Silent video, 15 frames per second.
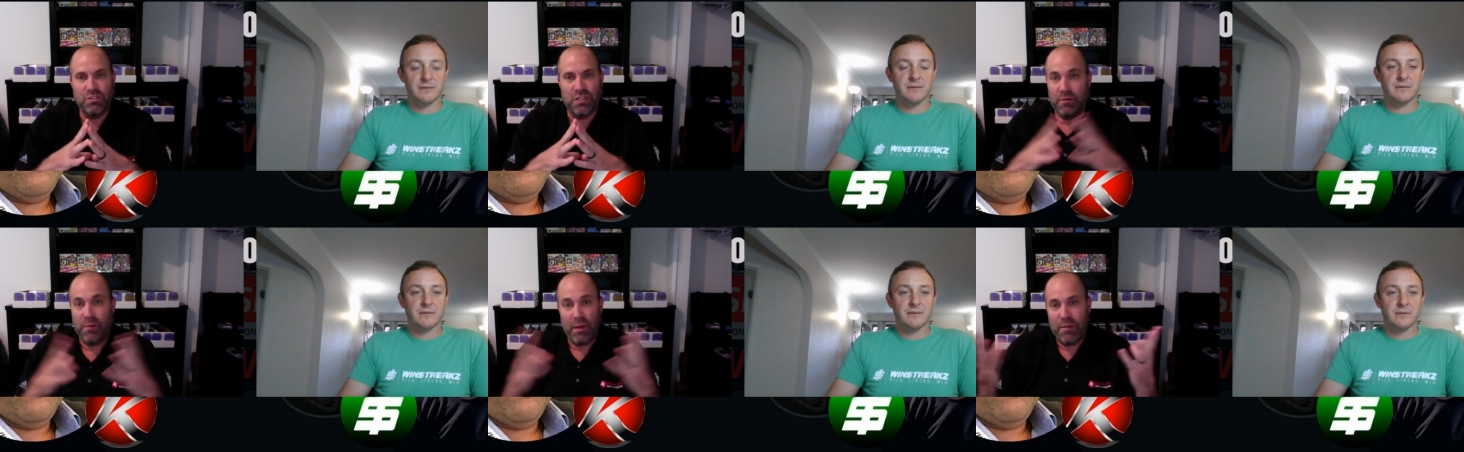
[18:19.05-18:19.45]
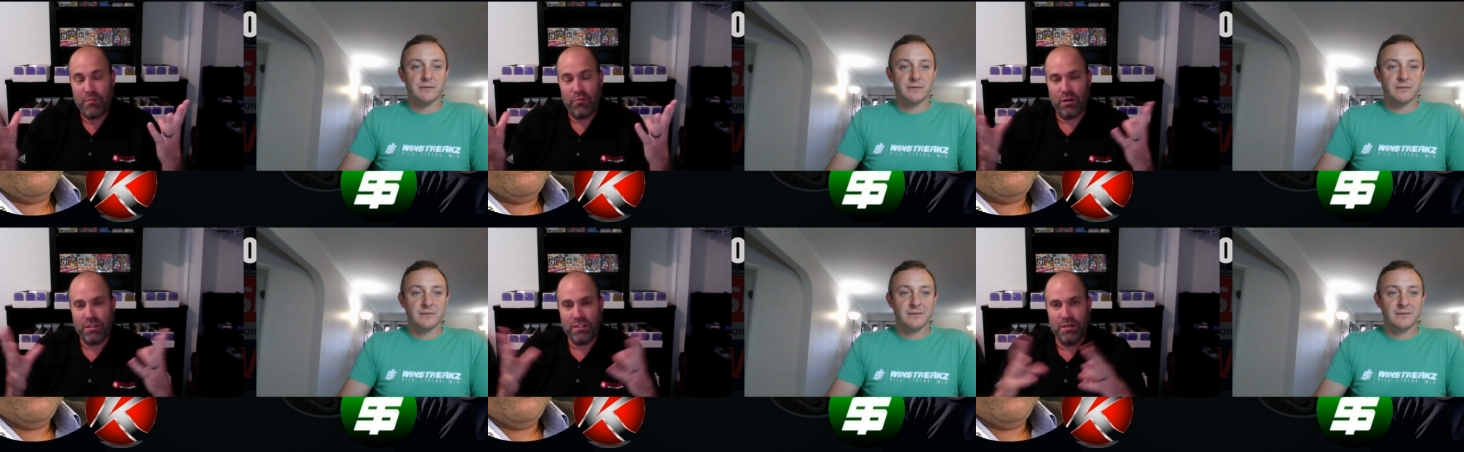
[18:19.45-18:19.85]
Speaker 1: It may be
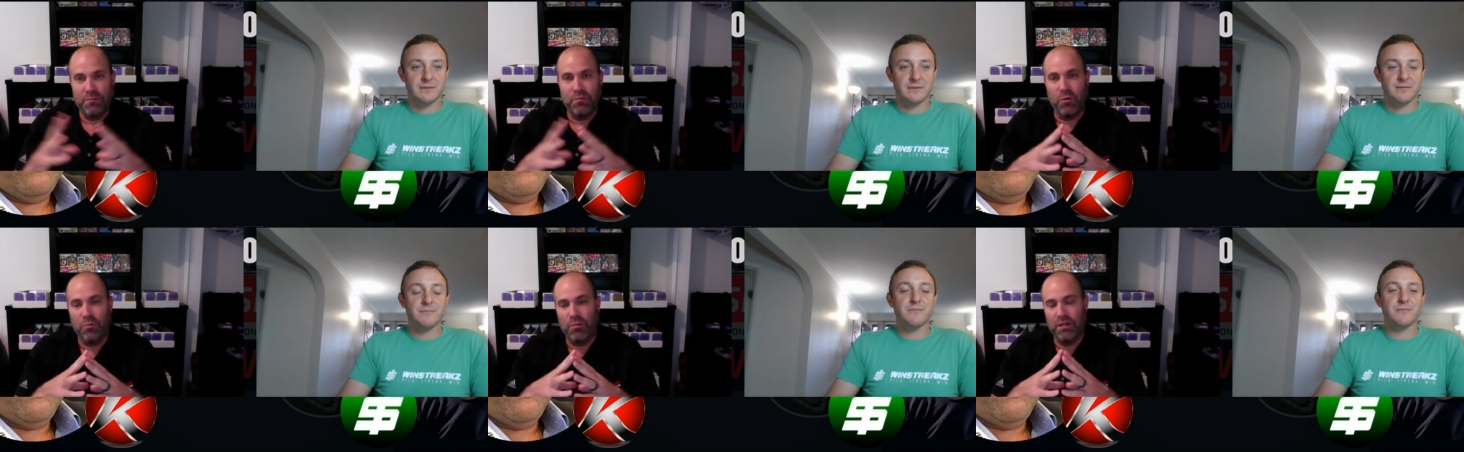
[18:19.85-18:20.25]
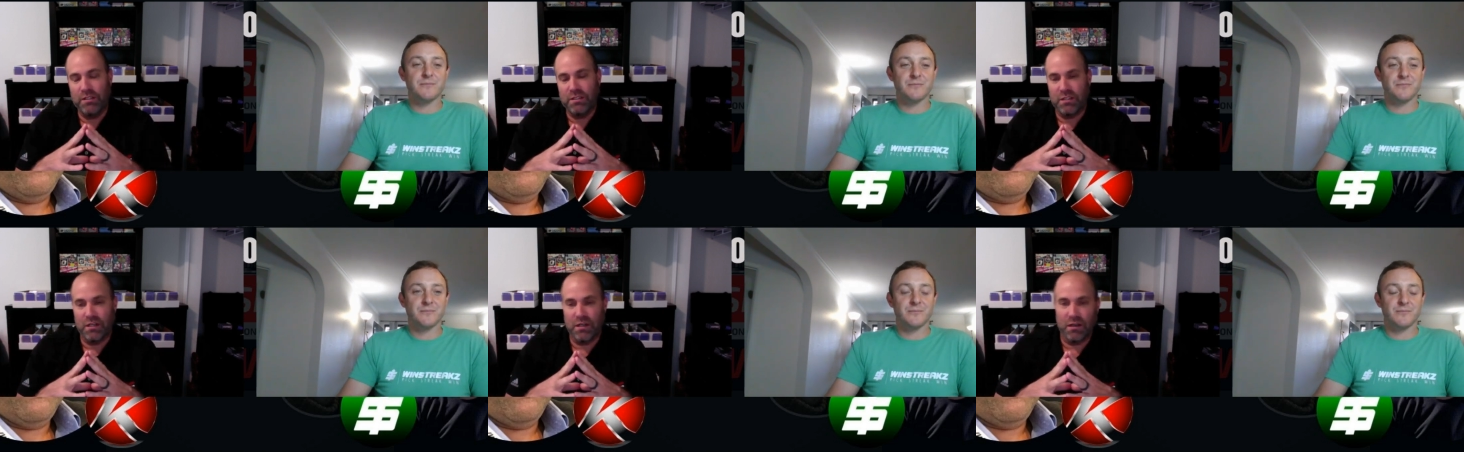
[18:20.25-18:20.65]
pretty simple, but
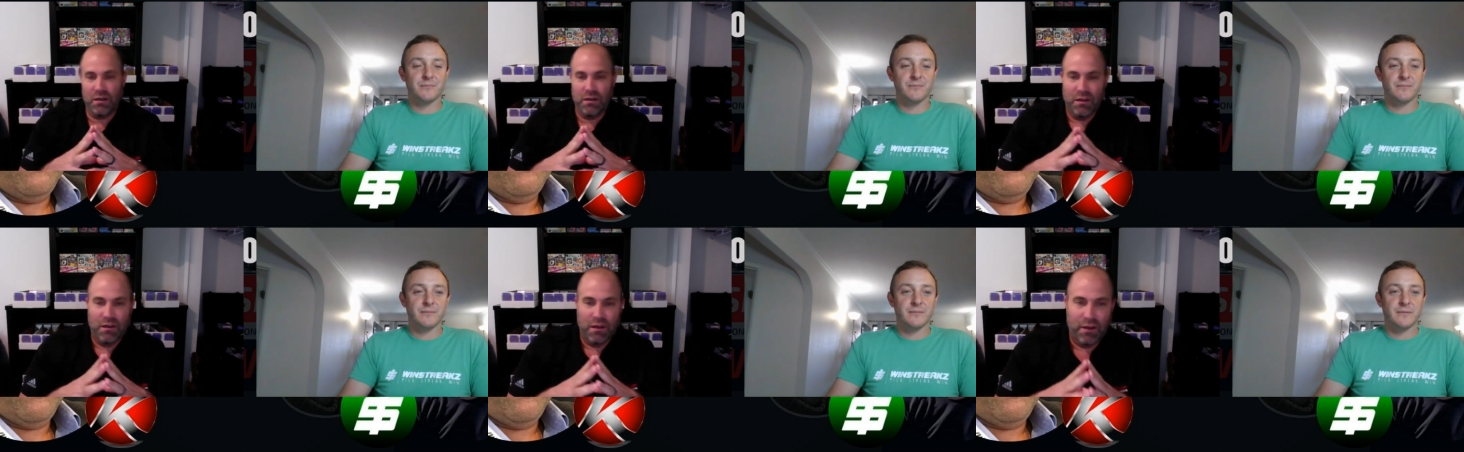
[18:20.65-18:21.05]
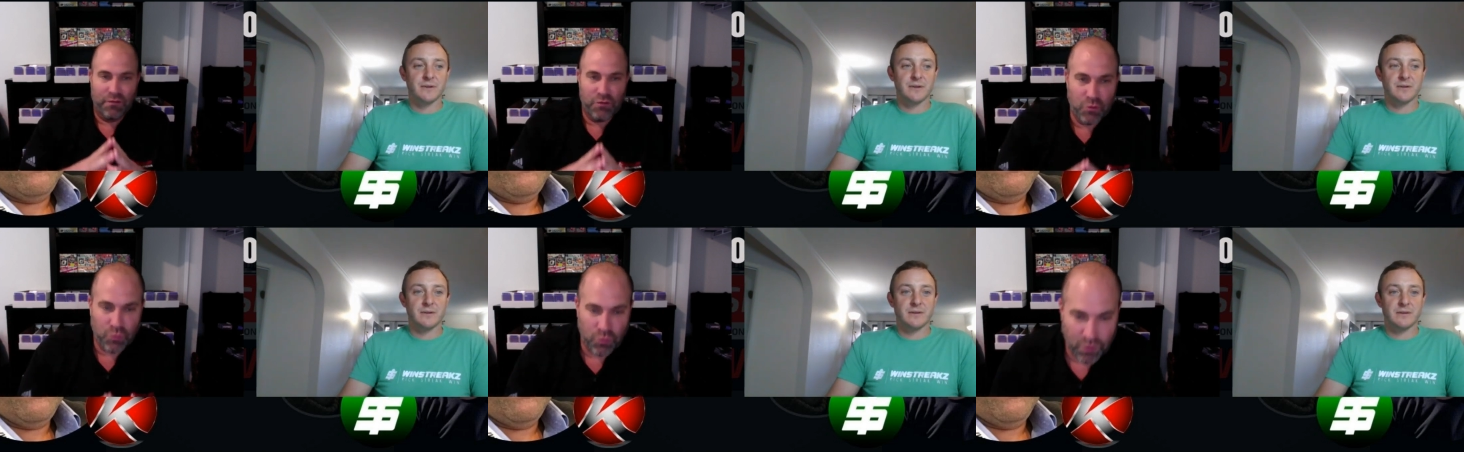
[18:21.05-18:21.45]
uh, if
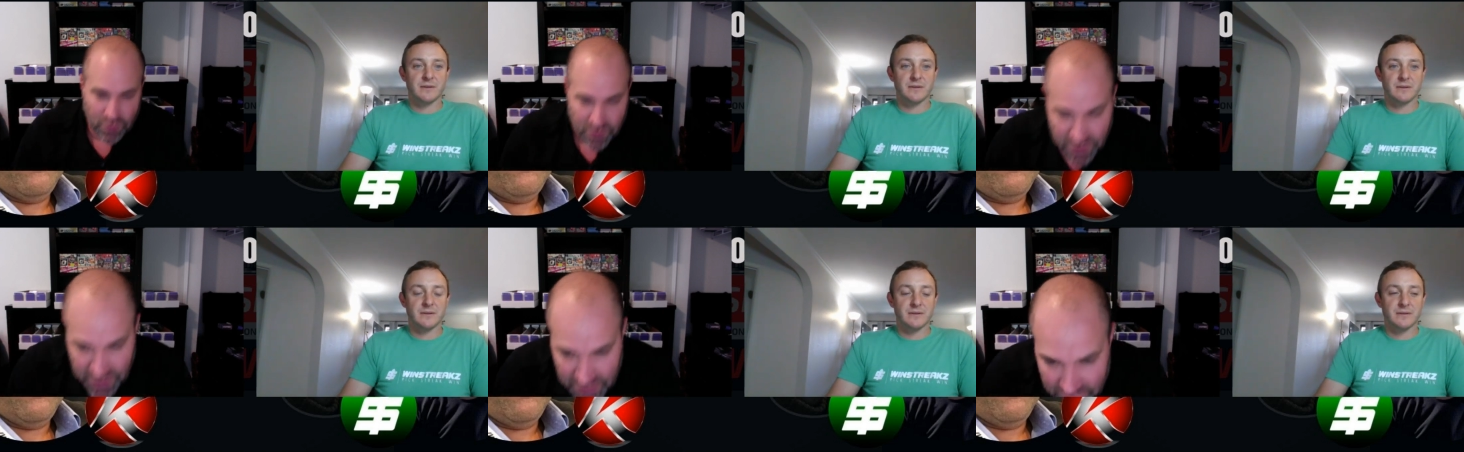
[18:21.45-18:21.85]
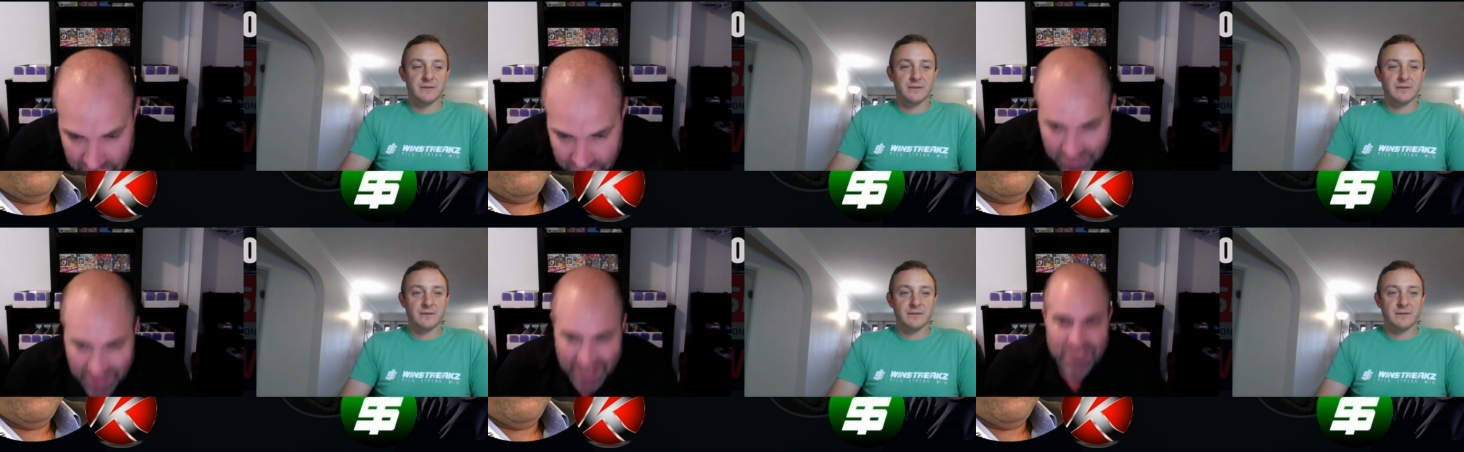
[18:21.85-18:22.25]
you could give
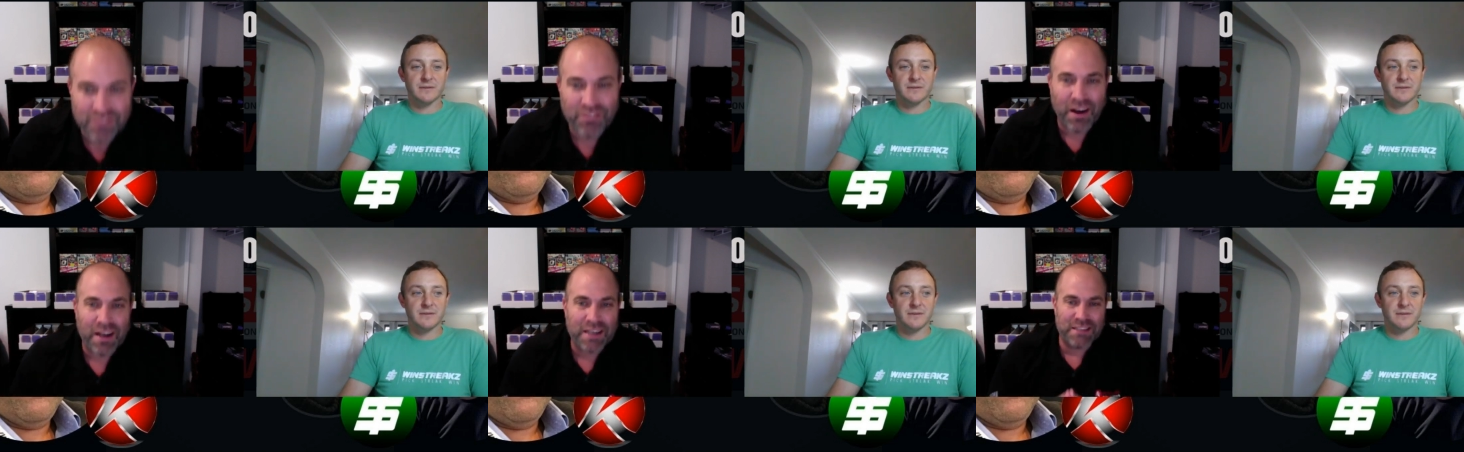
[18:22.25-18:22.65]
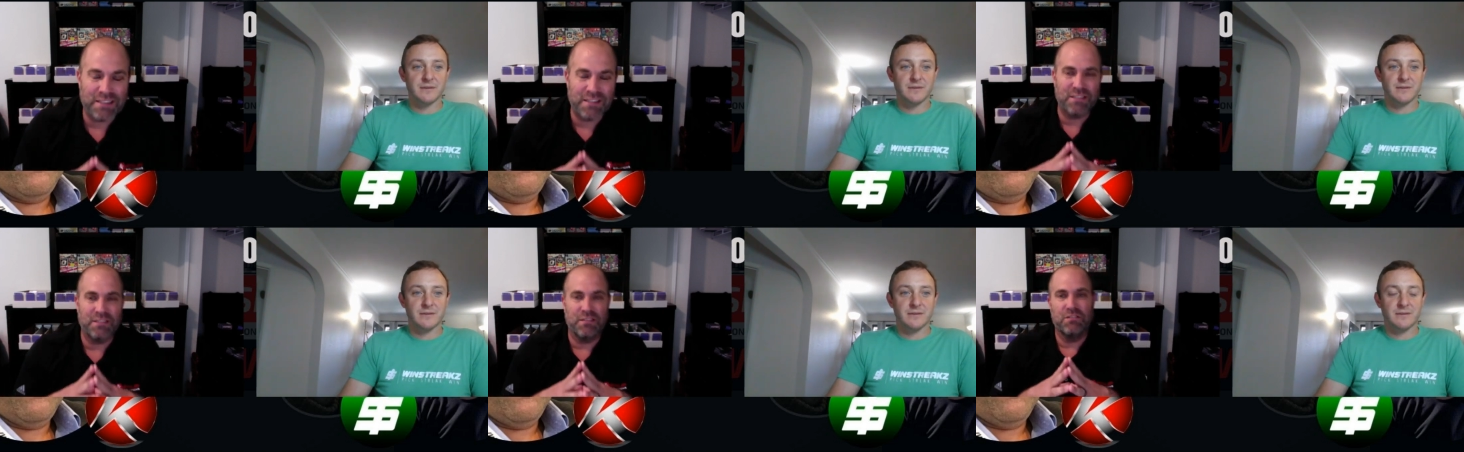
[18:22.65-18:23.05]
advice